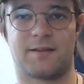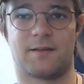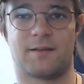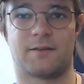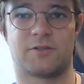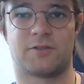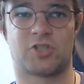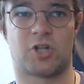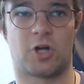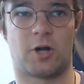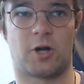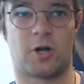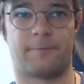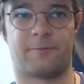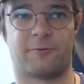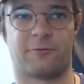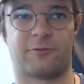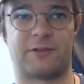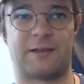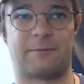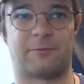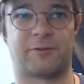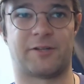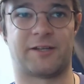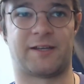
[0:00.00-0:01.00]
Churbs was
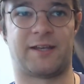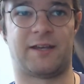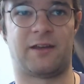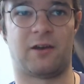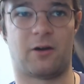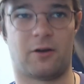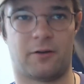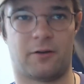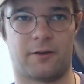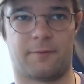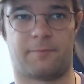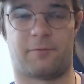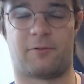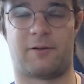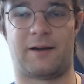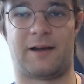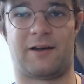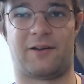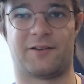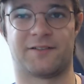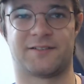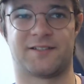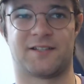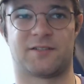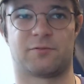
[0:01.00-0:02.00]
able to cure the
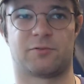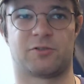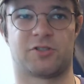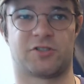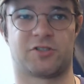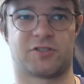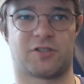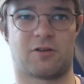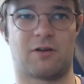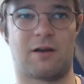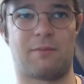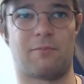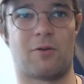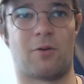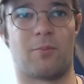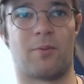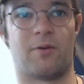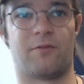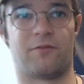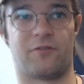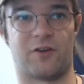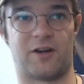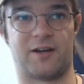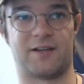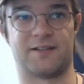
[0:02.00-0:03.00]
paralysis, which was a great
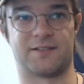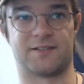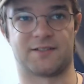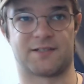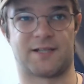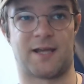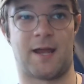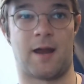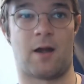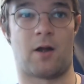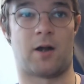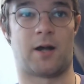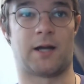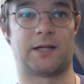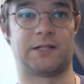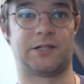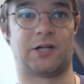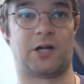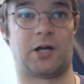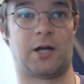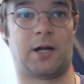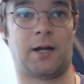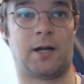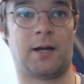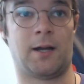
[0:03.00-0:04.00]
moment for his
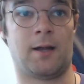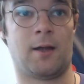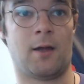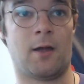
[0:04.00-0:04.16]
character.